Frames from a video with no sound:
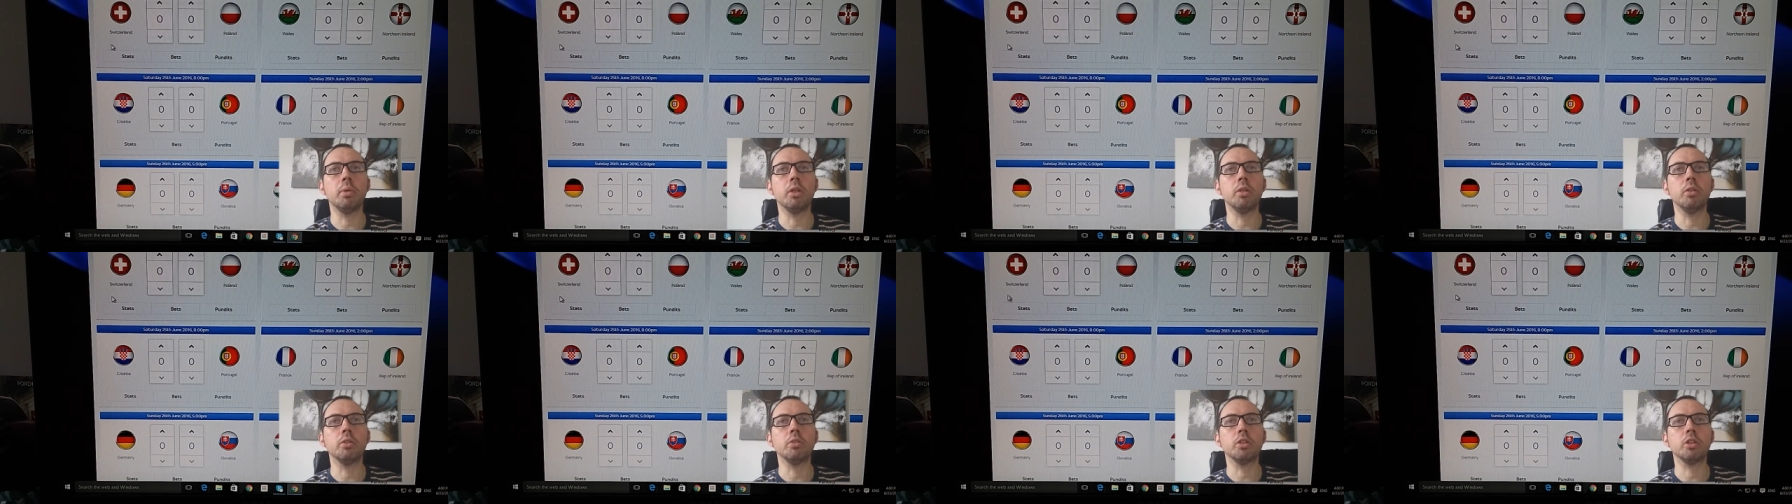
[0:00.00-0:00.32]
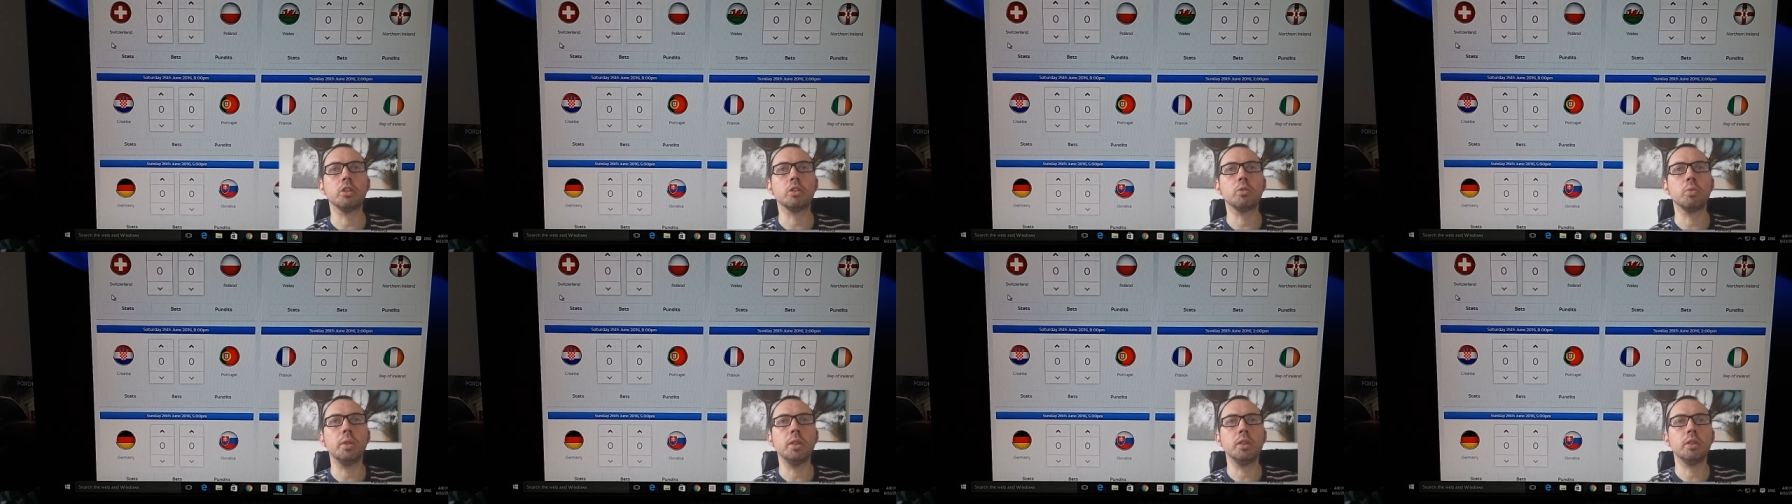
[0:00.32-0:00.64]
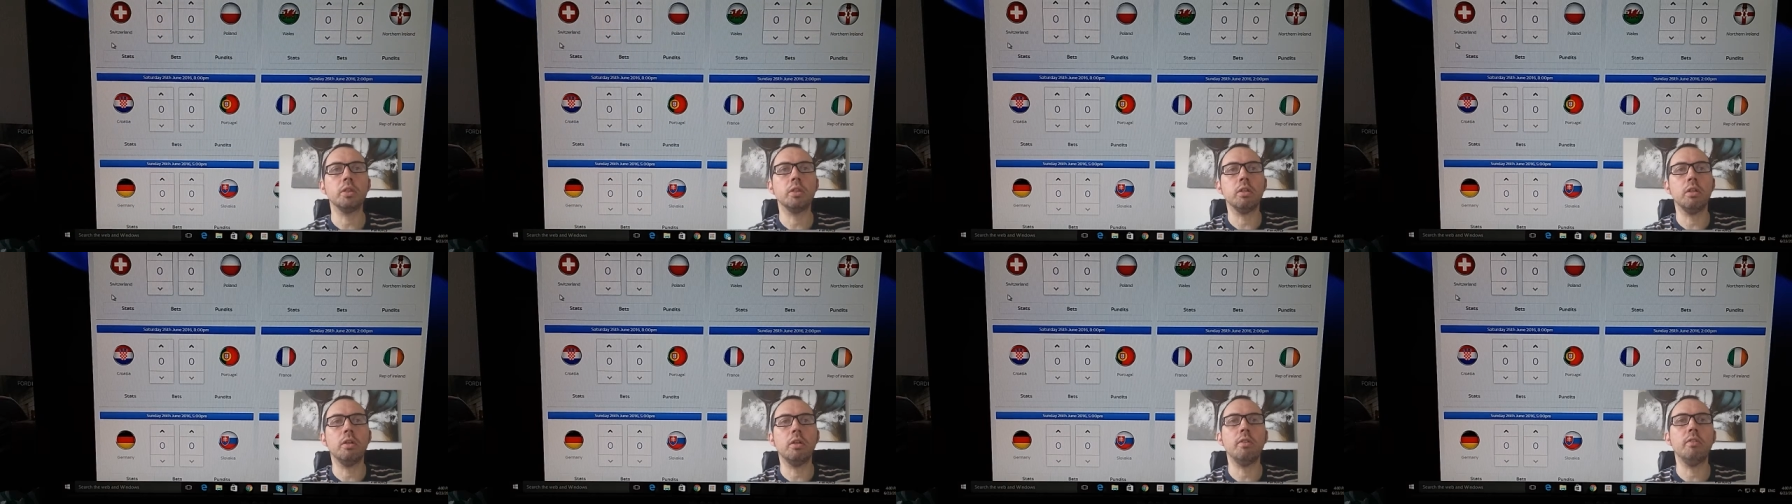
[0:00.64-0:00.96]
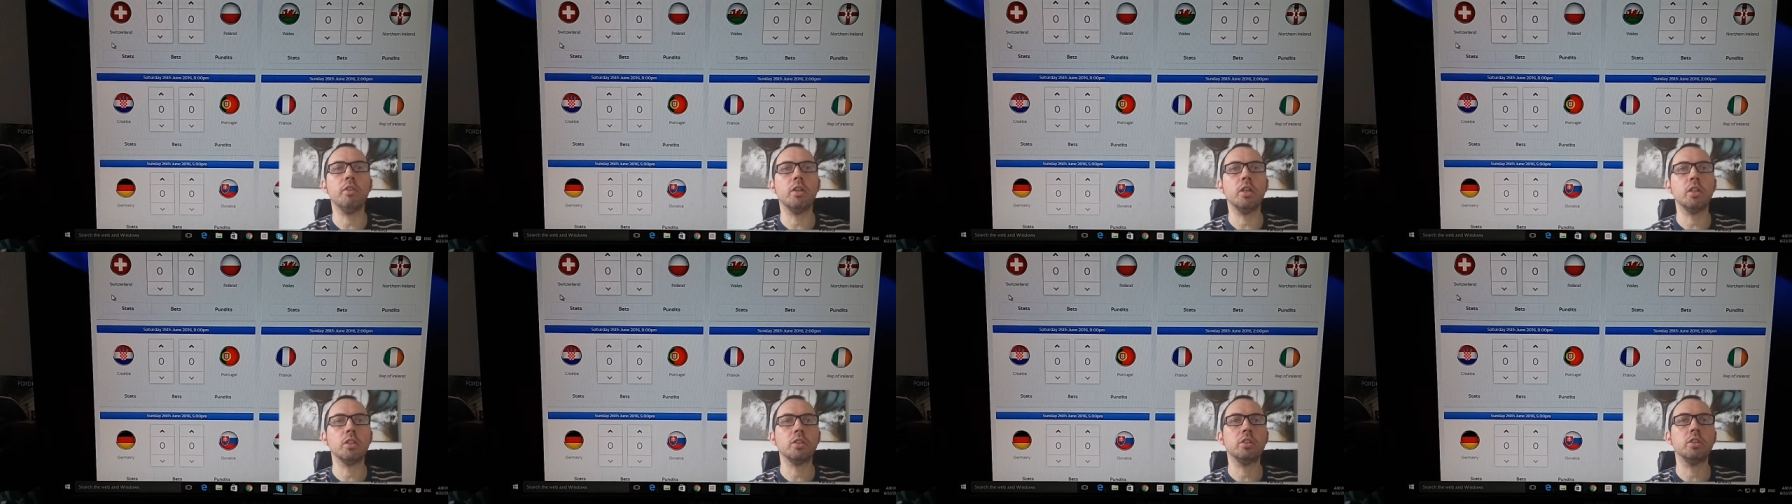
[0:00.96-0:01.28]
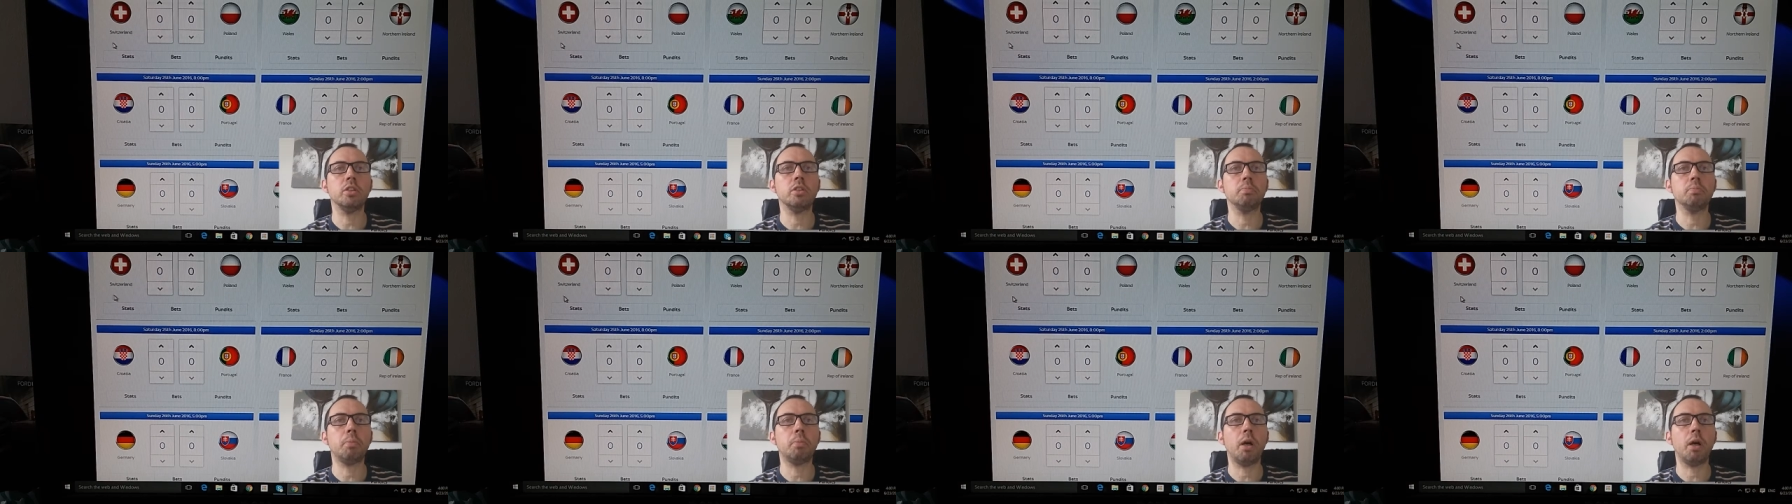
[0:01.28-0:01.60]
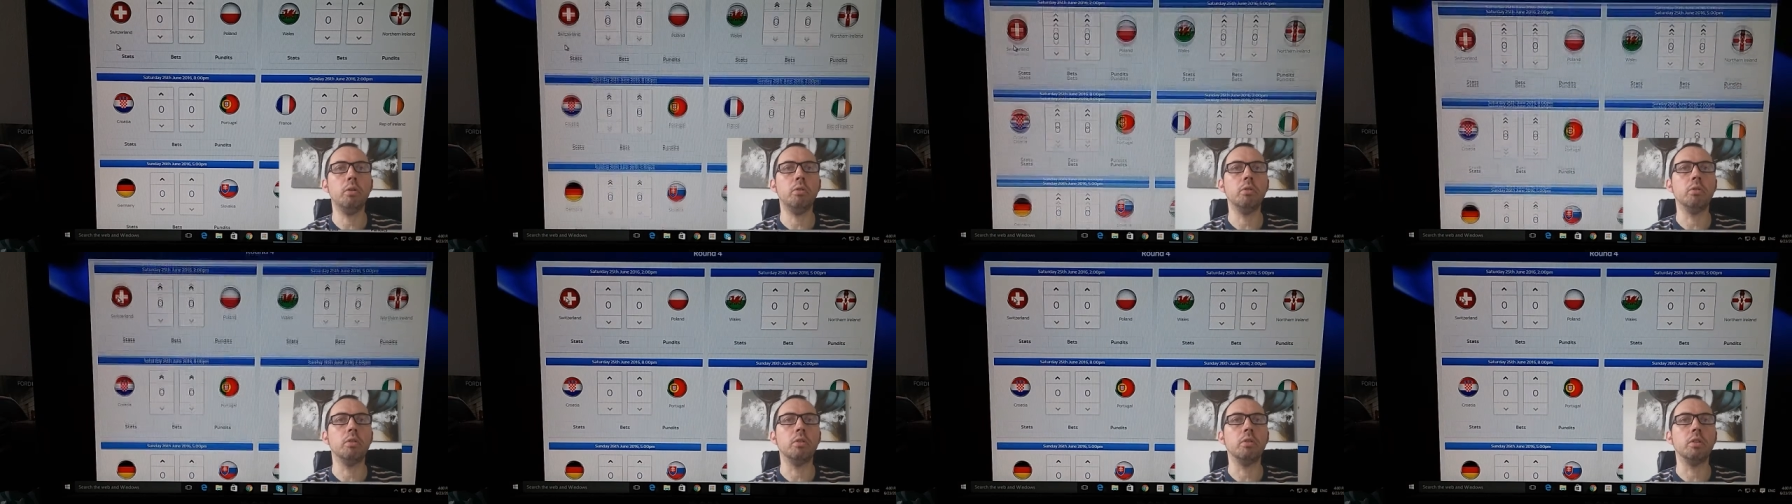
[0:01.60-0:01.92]
We've got Switzerland versus
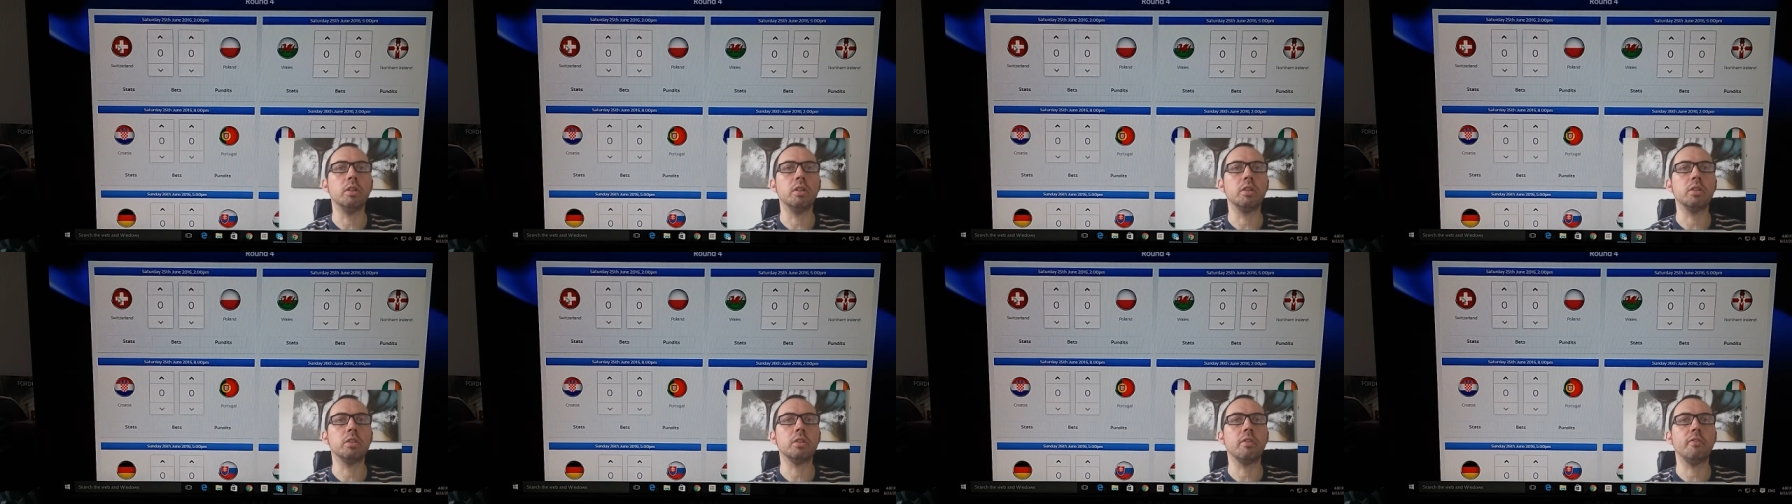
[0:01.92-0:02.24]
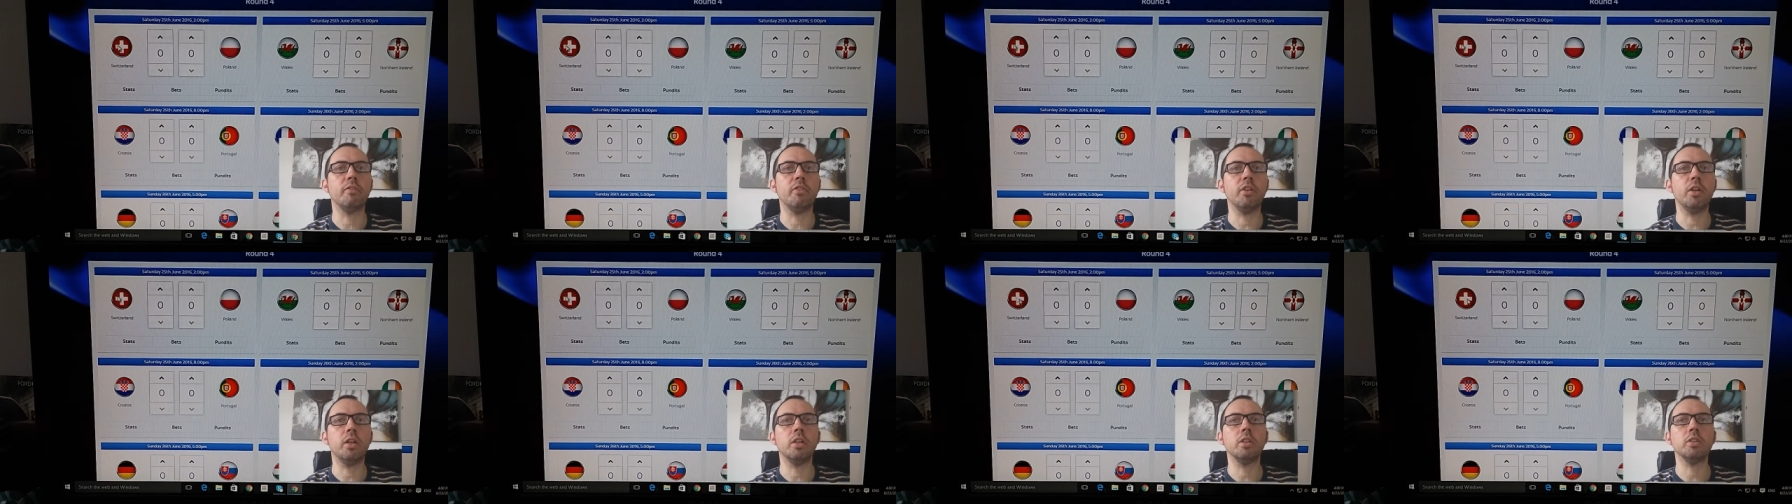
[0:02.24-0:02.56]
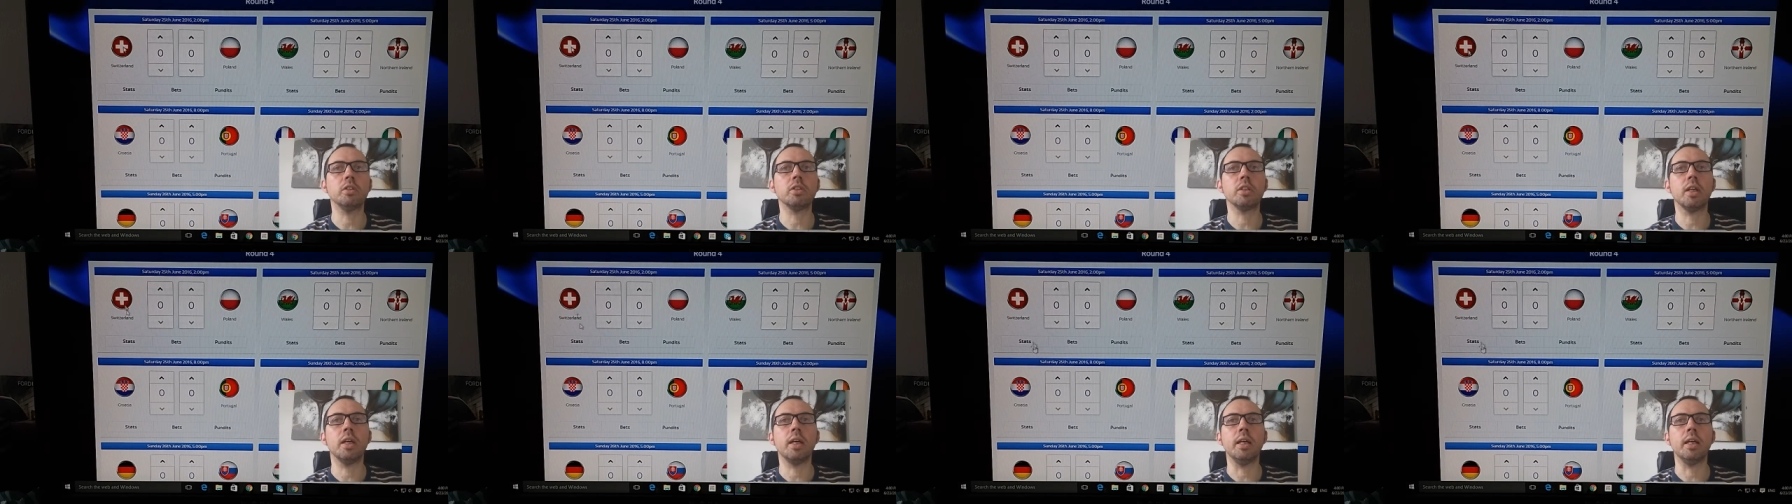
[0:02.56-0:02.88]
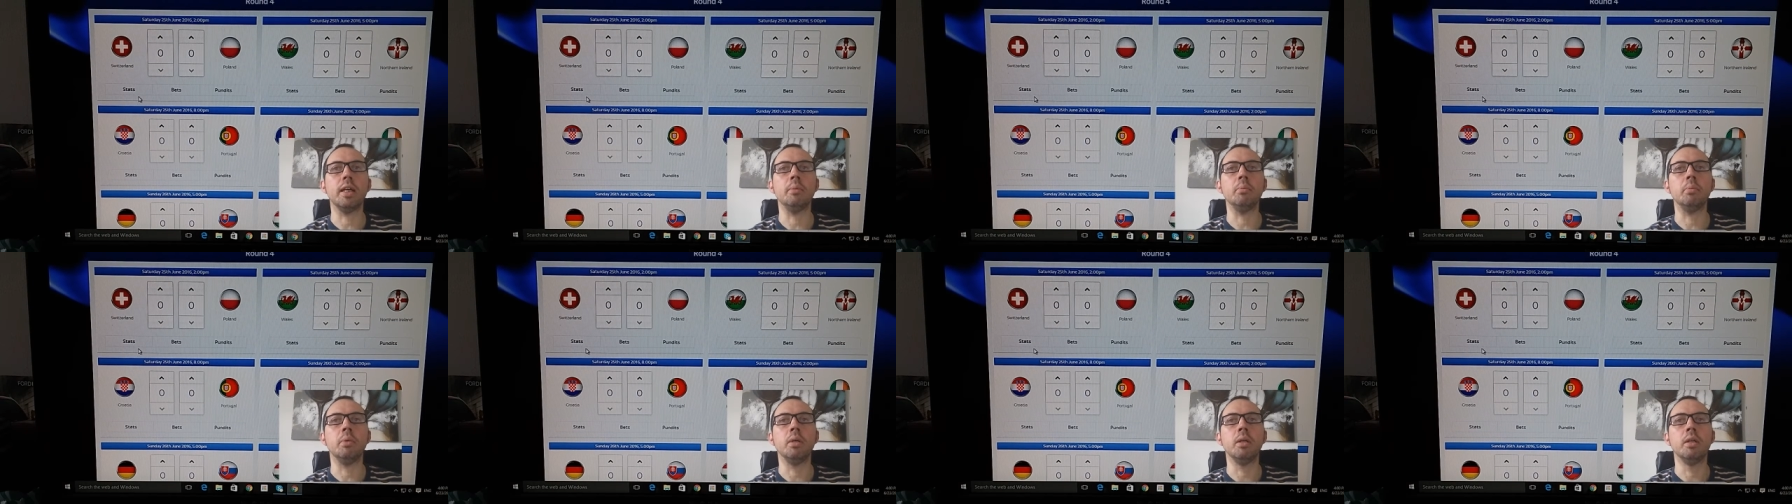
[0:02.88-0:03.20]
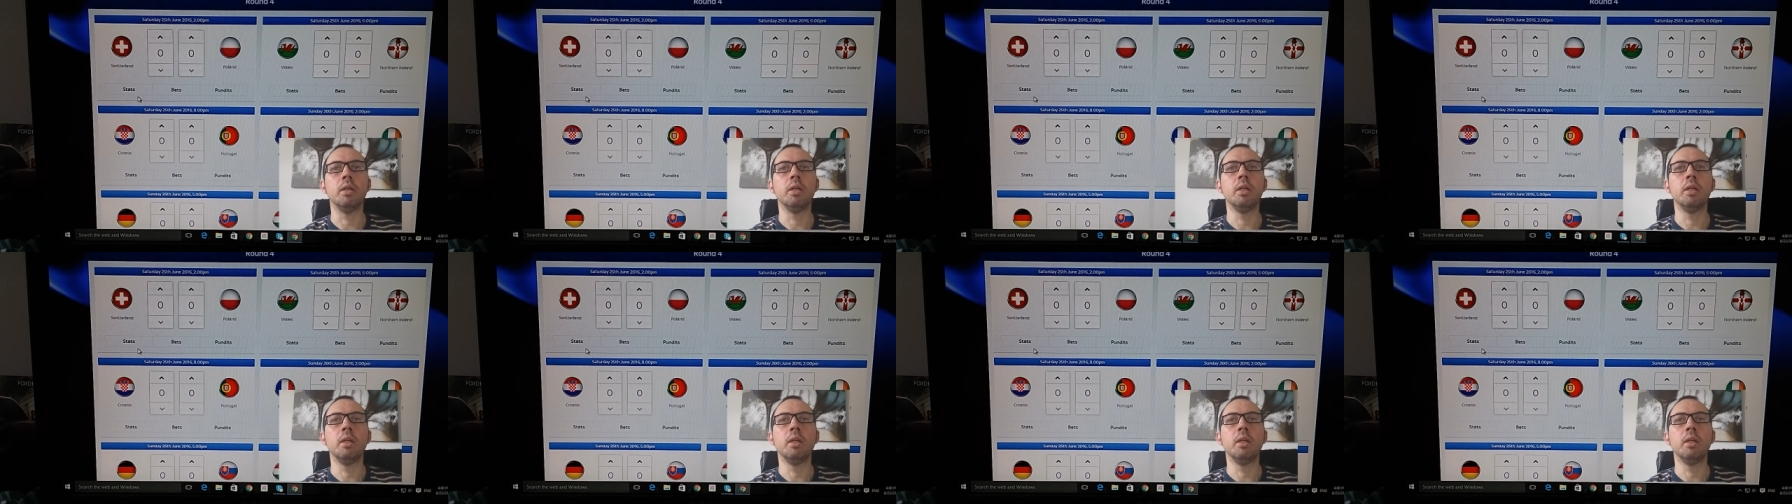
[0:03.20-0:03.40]
Poland as the first game.